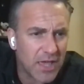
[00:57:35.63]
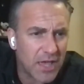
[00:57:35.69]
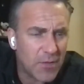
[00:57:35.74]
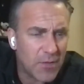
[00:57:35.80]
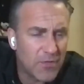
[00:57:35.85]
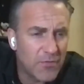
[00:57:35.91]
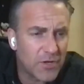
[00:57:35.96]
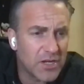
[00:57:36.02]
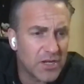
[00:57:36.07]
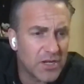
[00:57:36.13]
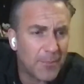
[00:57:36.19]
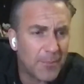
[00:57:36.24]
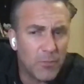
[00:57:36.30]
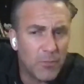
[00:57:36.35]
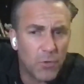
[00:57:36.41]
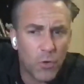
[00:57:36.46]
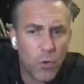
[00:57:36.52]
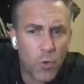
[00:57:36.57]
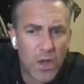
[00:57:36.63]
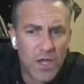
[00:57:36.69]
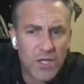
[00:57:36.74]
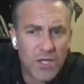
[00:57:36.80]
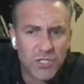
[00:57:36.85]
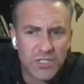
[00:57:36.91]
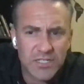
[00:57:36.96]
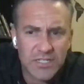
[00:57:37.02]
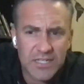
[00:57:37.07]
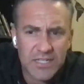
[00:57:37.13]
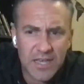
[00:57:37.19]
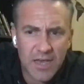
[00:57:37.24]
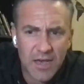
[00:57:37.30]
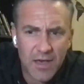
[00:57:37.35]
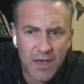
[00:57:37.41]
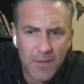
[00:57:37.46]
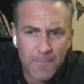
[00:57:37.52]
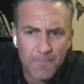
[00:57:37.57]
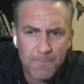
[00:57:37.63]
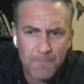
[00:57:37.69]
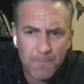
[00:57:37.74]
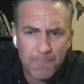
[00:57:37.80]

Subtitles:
Okay, we've got a couple more questions here.